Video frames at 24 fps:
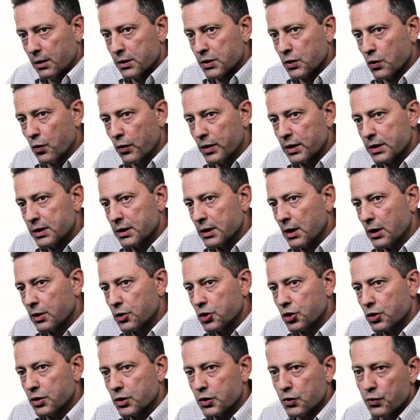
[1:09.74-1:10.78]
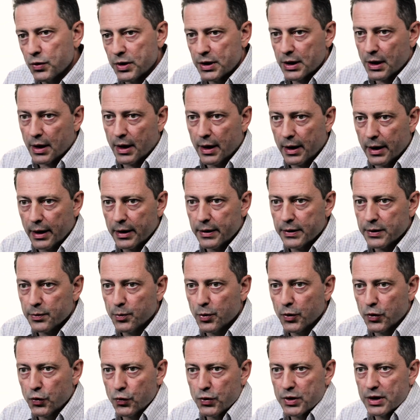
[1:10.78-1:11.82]
So it's not just using highlight,
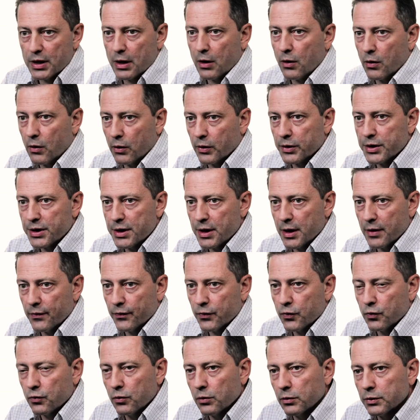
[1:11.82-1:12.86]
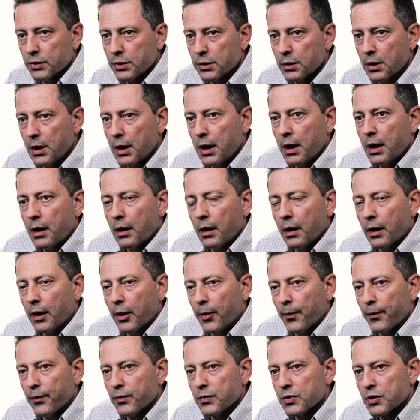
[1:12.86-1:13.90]
but using our RTF tools
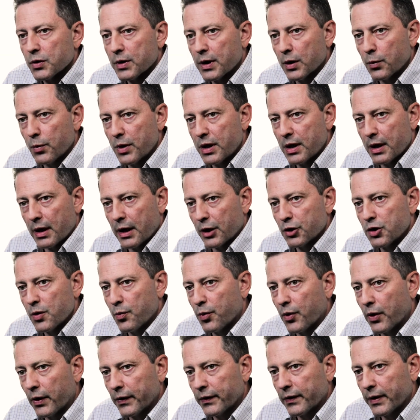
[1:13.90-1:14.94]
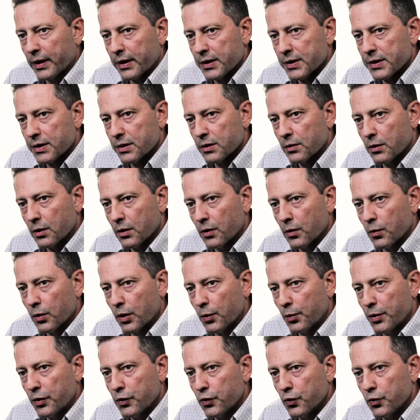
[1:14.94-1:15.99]
so that we can actually prioritize
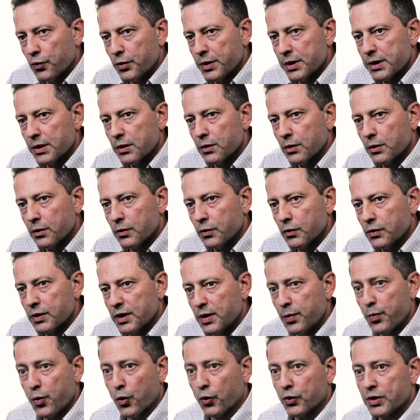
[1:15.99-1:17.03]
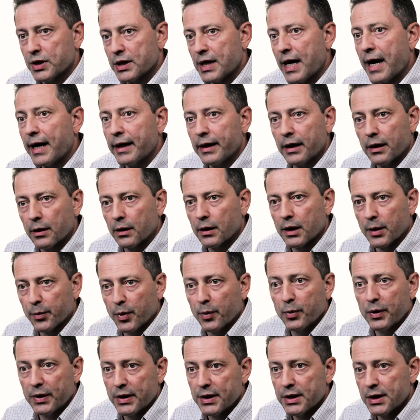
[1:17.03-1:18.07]
what we do with the deeper scanning
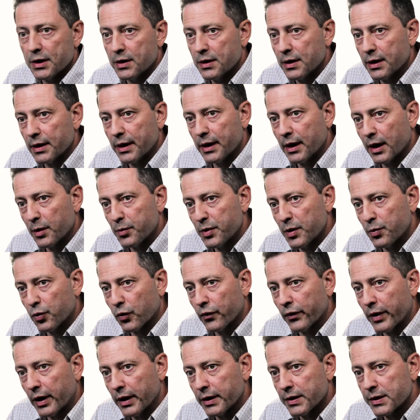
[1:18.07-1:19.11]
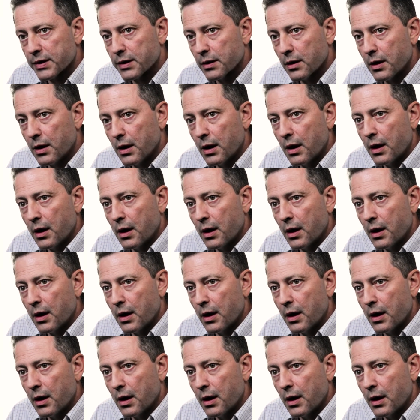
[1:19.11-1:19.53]
capability that AIP provides.